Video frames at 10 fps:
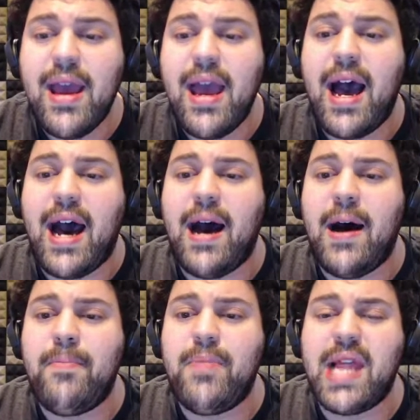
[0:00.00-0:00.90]

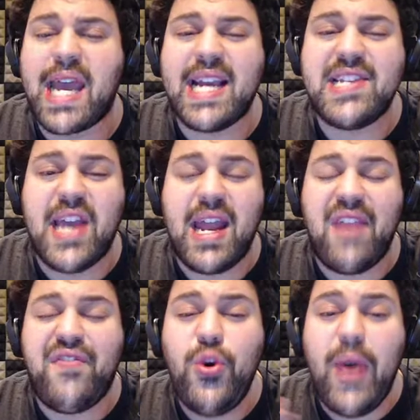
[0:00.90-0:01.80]
Like I said,
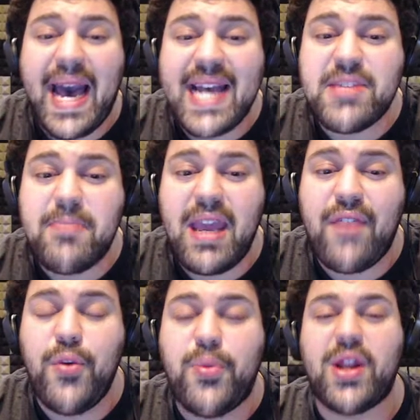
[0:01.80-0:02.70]
if you ask me, if
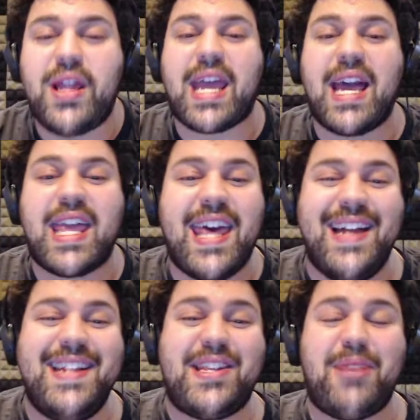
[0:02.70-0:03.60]
you put it like a
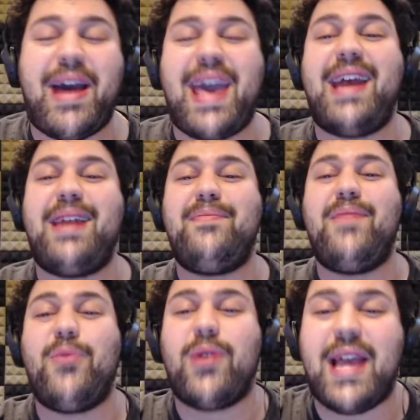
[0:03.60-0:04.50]
gun to my head
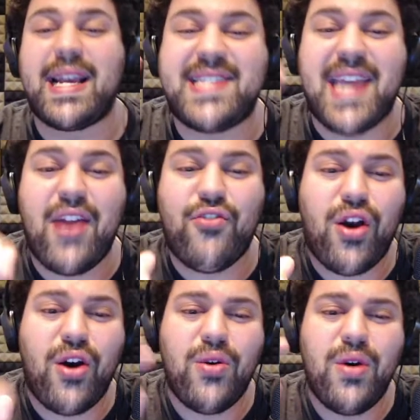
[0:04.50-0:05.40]
and we're like,
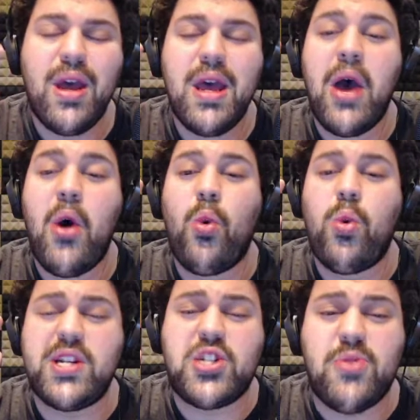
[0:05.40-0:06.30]
Sandro,
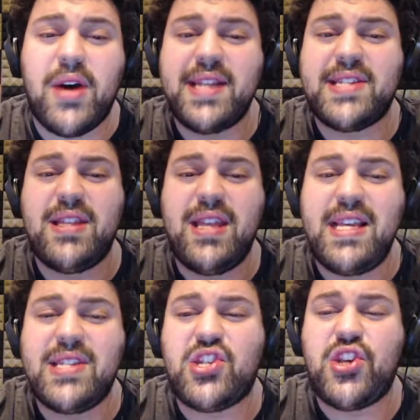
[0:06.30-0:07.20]
which one is
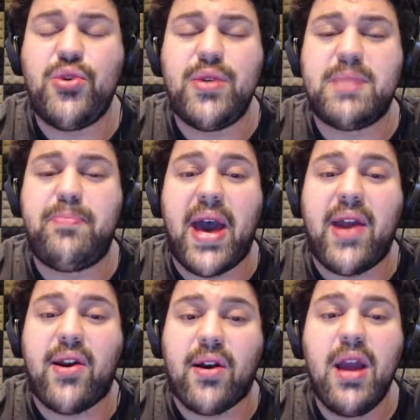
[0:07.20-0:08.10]
these 2 is
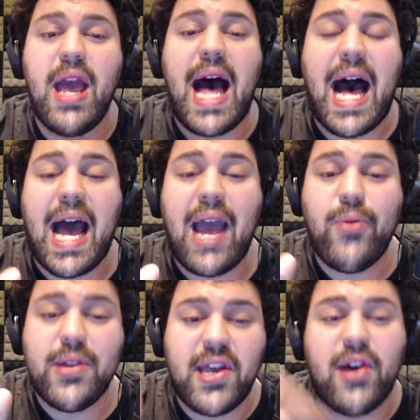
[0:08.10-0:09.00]
better, I
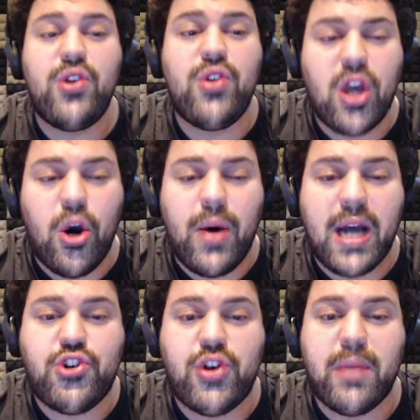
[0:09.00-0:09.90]
would tell you to go
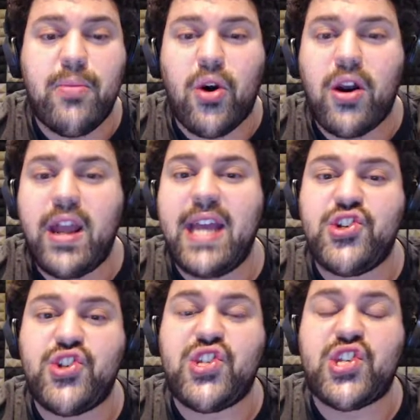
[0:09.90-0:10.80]
watch Rick and Morty and
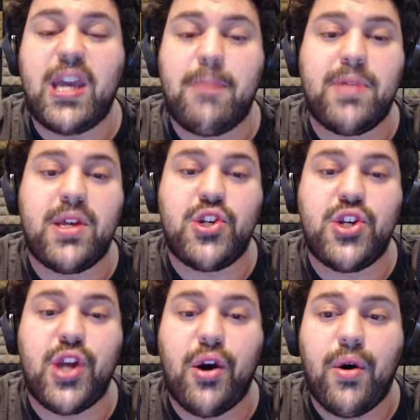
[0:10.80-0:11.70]
just skip this
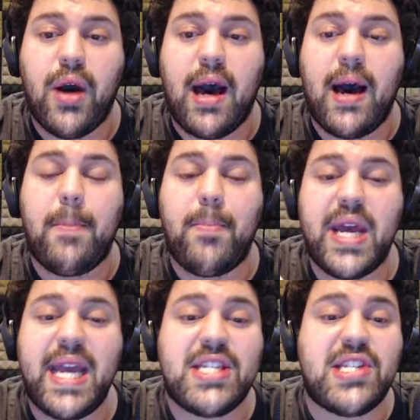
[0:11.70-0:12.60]
show. But
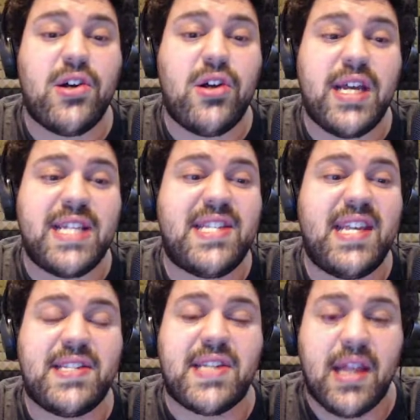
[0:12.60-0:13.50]
it's
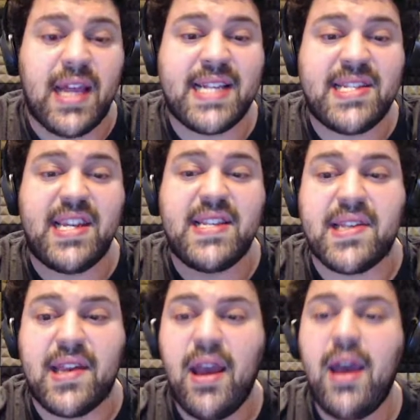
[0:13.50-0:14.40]
decent. Like it's decent.